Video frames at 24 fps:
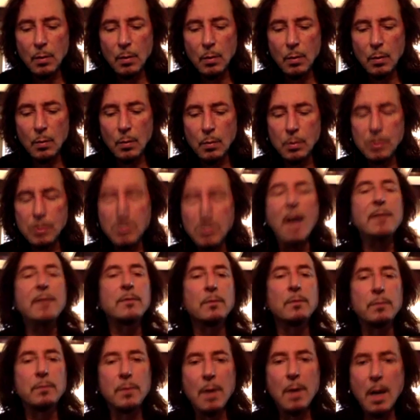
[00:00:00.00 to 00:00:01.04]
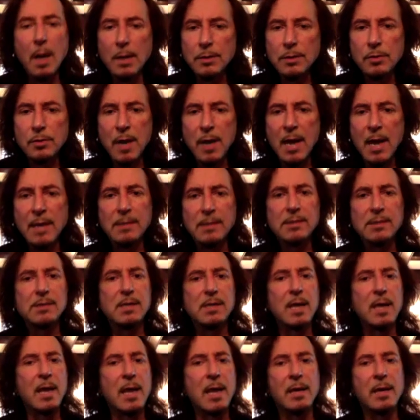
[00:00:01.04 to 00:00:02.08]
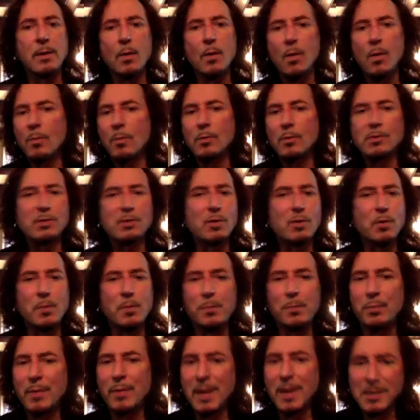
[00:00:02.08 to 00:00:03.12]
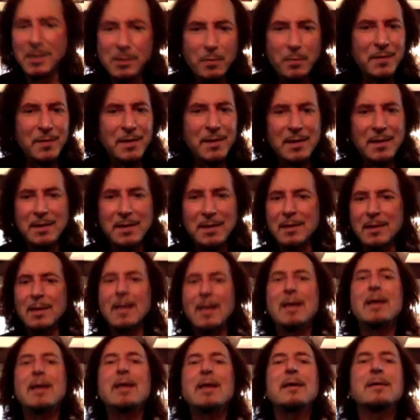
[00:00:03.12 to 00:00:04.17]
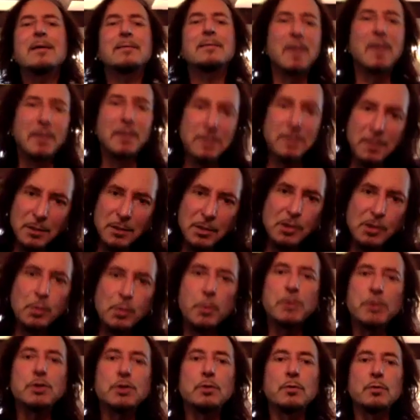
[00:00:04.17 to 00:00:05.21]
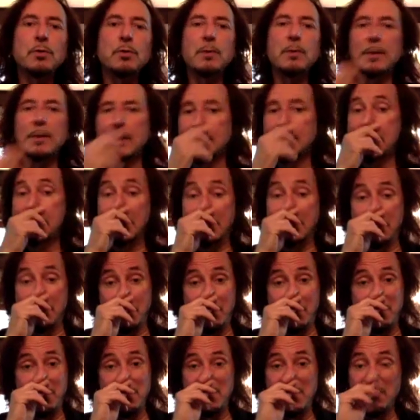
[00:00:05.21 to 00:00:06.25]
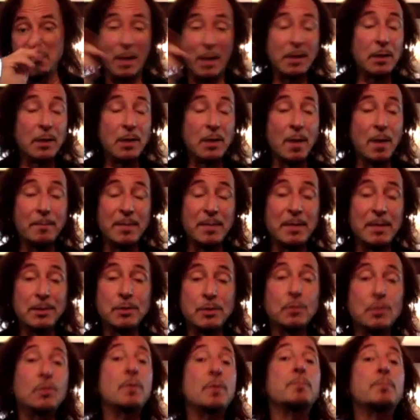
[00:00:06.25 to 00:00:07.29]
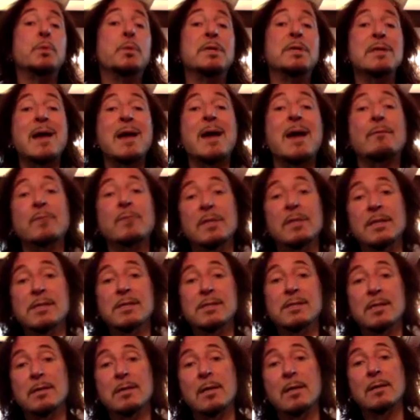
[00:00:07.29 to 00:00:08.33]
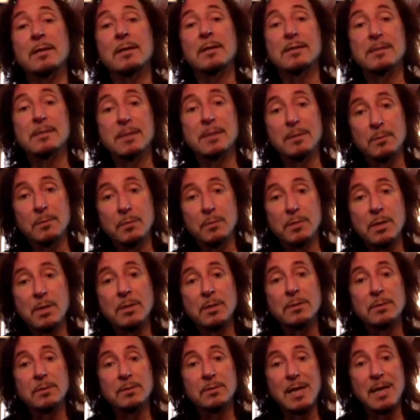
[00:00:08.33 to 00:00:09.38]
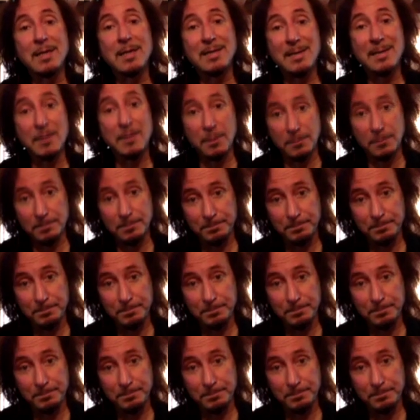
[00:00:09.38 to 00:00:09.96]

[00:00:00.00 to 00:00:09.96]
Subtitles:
sign the contracts and almost go to press with it. They did a switcheroo, and they said the record company in Europe would not release it unless it was under Taikedo.